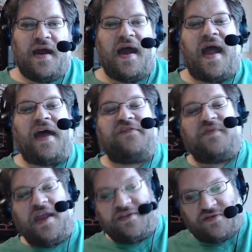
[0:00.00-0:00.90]
As
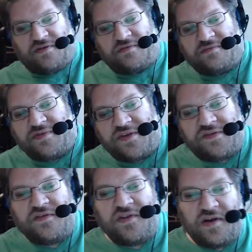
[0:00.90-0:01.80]
we enter this
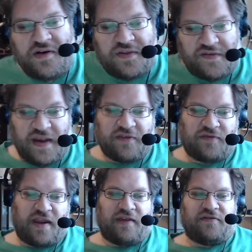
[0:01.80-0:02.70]
new year on the
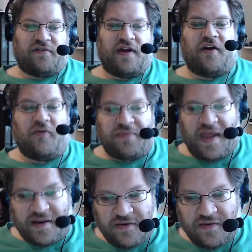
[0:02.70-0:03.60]
secular calendar, I hope
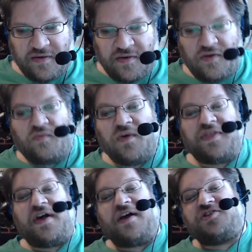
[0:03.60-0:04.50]
that,
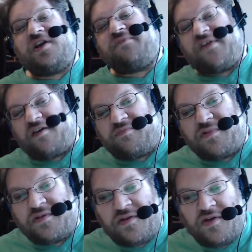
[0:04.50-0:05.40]
with Hashem's help,
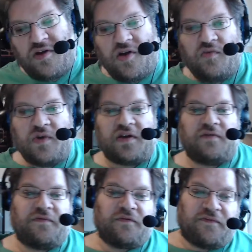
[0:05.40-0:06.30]
we can
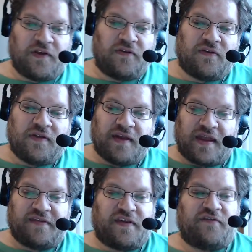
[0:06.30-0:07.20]
fulfill
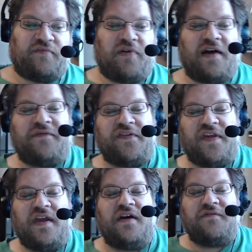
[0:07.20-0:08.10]
Yechezkel's
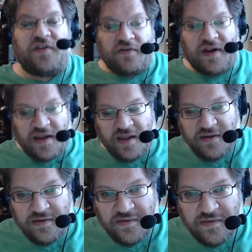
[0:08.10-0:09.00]
prophecy of unity,
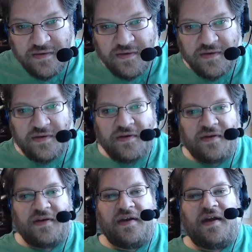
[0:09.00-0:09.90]

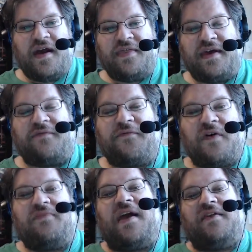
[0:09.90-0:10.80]
and that
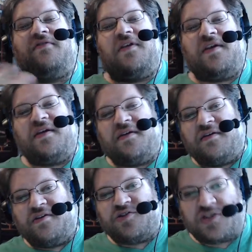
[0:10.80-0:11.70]
from that unity,
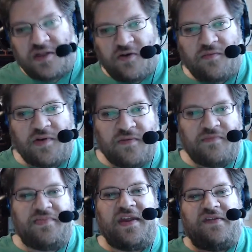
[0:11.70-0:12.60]
shalom,
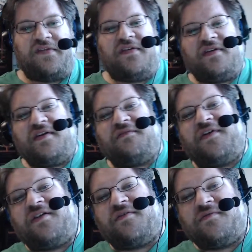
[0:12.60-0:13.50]
peace, can
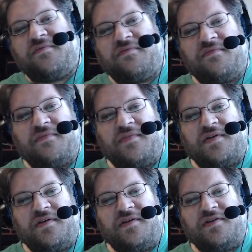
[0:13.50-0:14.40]
follow.
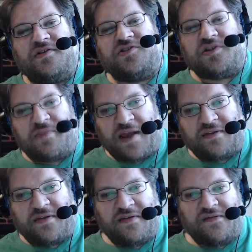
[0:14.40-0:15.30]
Shabbat
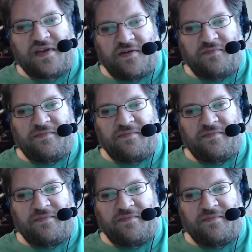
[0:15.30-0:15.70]
Shalom.